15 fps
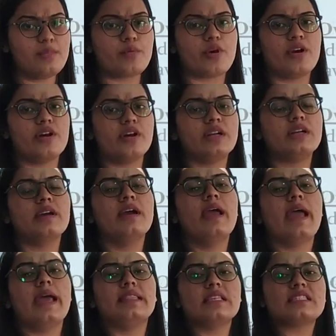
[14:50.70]
product
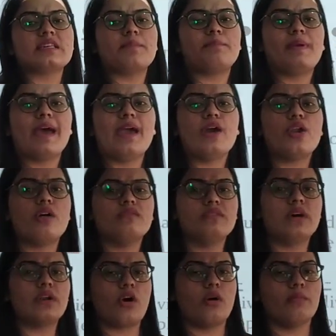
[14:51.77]
and the supplier of
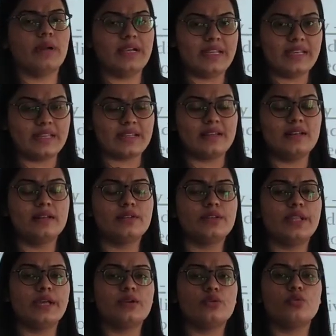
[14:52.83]
the raw material,
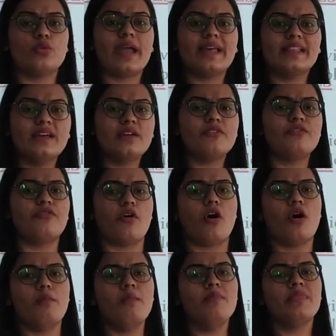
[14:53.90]
they together
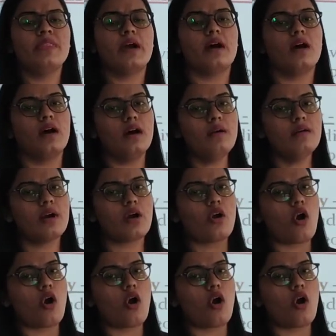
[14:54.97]
form a